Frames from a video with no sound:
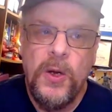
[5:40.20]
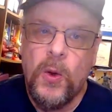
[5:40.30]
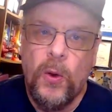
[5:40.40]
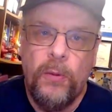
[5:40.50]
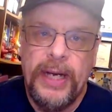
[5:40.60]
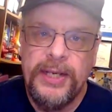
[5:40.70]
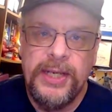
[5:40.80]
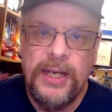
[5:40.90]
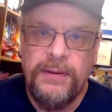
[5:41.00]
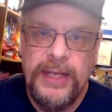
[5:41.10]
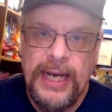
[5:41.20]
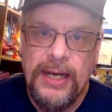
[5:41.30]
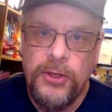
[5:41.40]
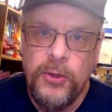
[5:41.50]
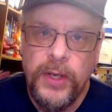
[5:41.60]
hold myself
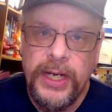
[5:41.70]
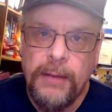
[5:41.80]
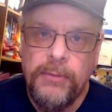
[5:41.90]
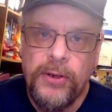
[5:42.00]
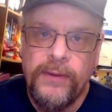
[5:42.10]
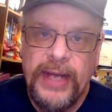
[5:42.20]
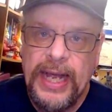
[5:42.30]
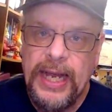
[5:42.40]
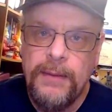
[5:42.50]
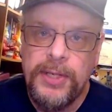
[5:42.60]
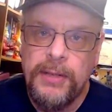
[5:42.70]
down to a number of games